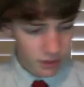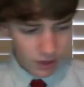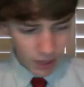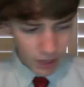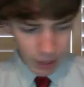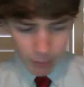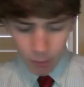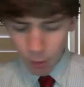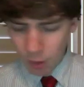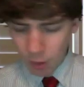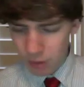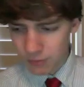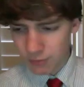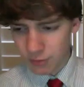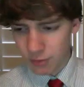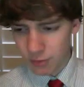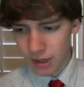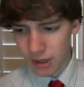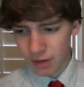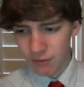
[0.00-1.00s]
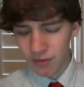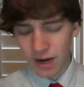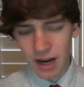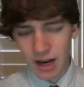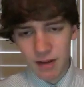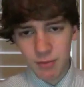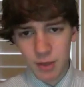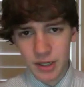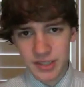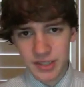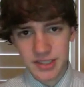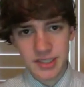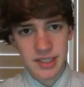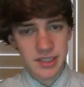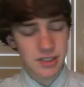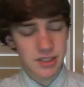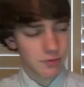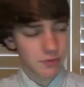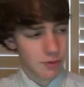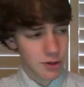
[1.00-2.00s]
I bought them for about $5
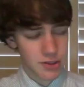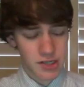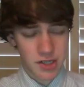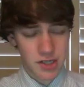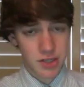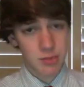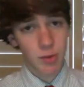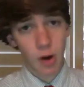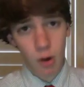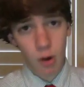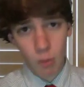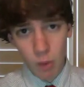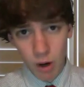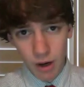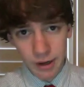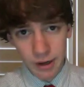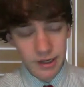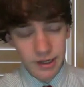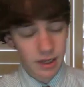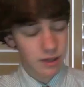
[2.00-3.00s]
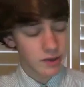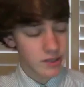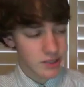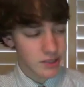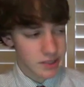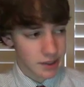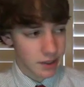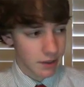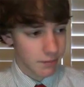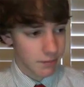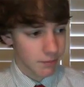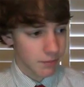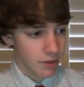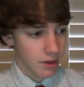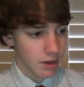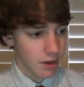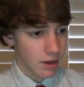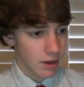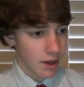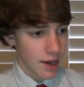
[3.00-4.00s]
each. First I just bought one and I listed it.
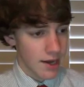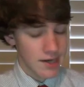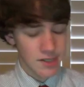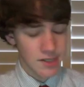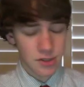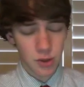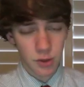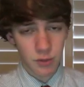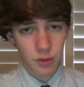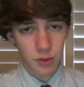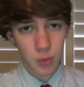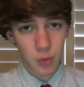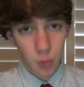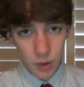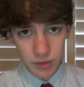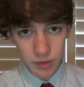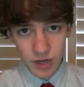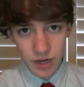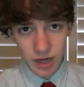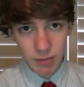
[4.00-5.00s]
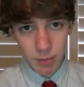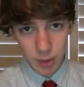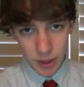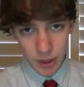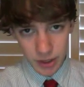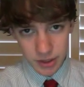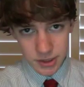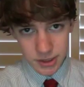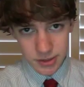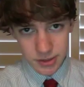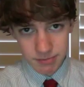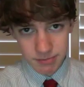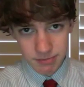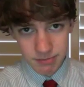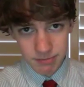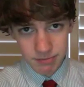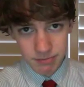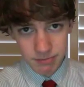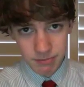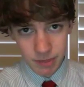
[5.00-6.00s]
and it sold for 25 bucks.
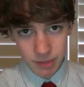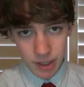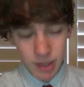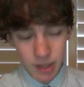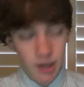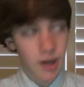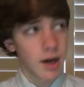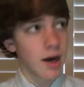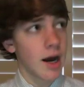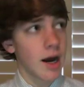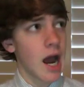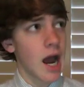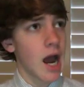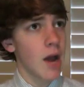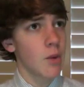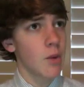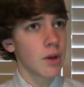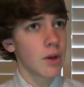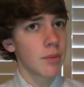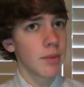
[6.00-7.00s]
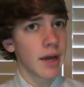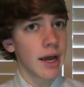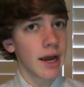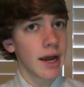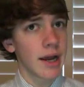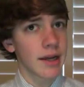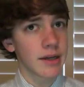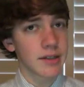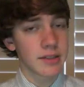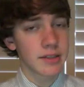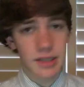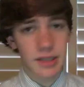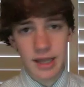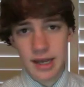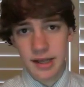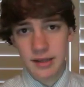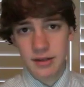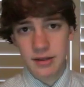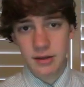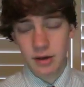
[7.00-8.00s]
I went back to
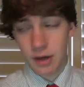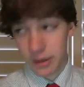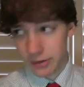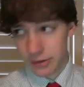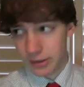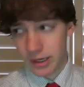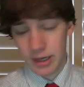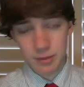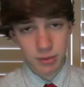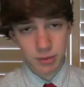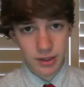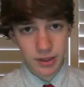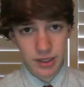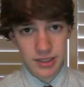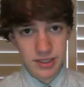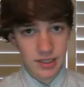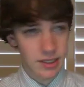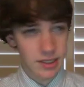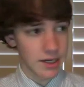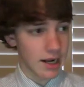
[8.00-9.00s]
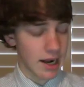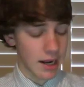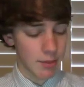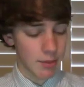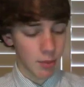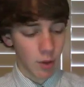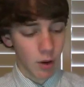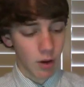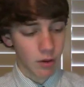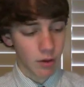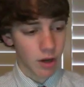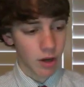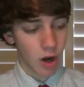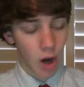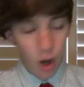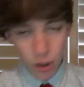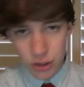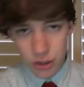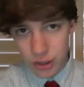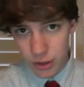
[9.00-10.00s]
that online place and I bought
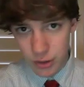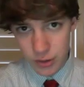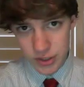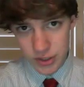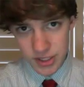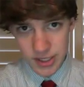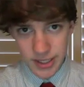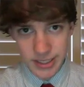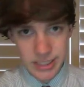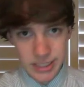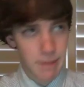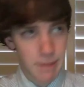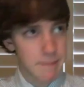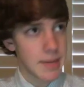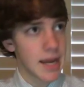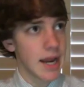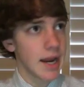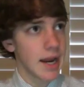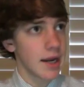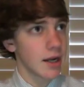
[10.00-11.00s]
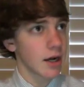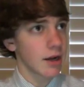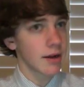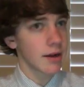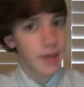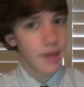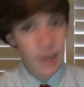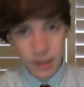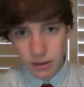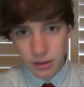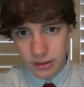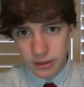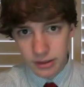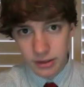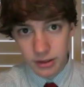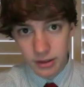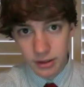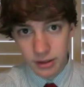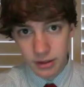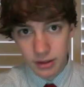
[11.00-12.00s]
100 of those things and made a killing.
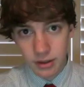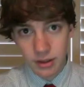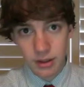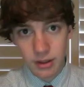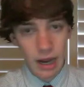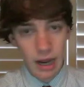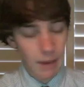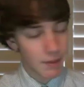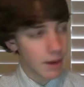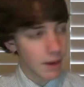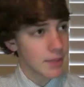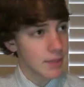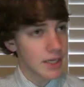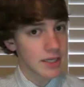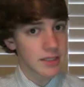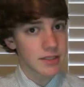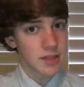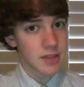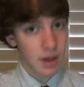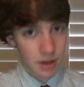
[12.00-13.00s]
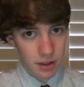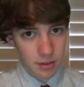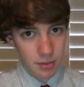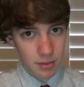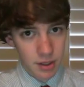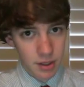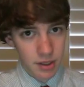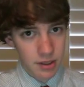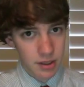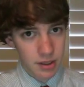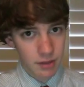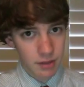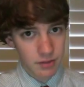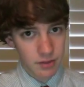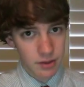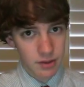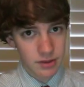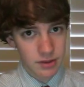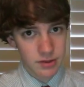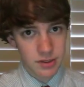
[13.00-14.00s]
I mean, I made a ton of money off of
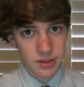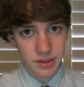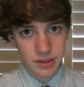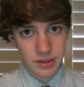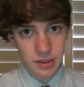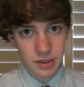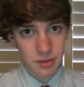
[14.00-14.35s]
those things.